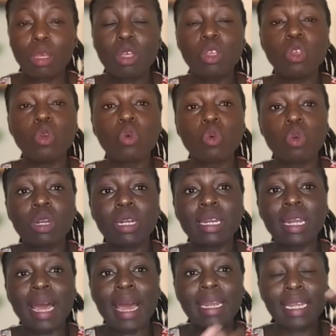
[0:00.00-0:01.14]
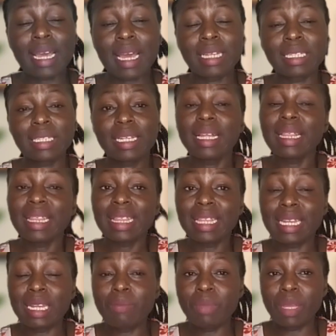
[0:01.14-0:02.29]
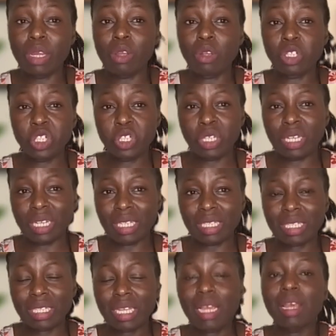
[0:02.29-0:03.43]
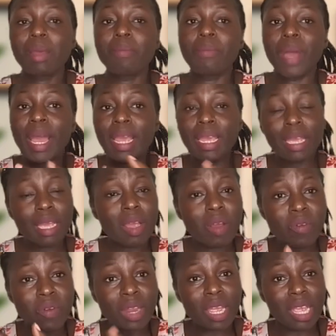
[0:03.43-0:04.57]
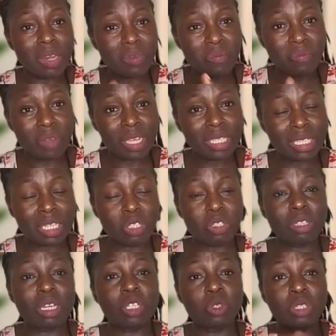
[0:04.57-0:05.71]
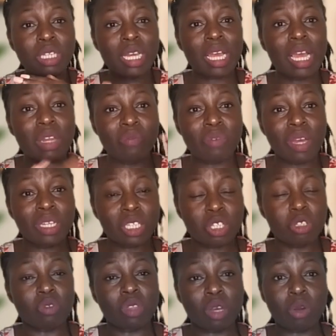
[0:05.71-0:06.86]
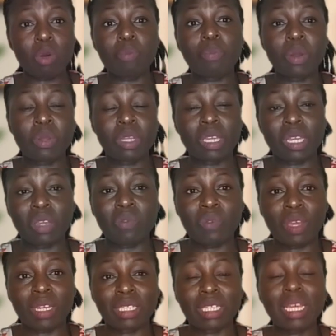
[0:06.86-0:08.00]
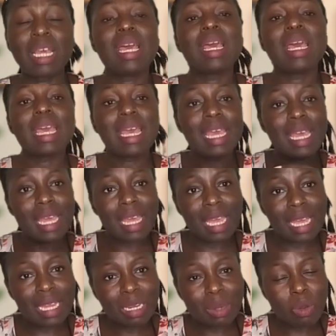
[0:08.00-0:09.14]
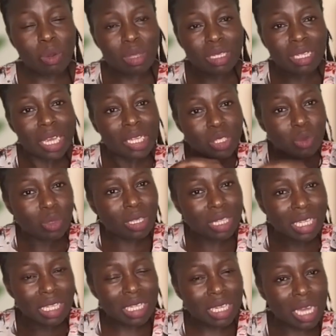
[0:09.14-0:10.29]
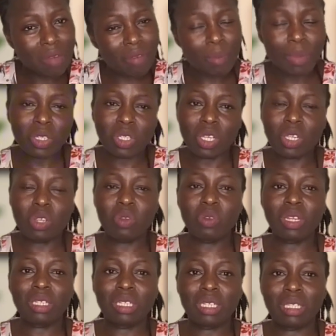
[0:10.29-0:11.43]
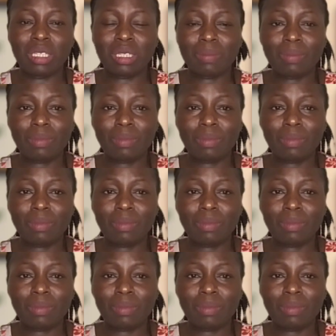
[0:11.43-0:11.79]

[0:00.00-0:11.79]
You could land at 3 million shillings by reinvesting, so that you take advantage of the compounding effect in just within the government securities.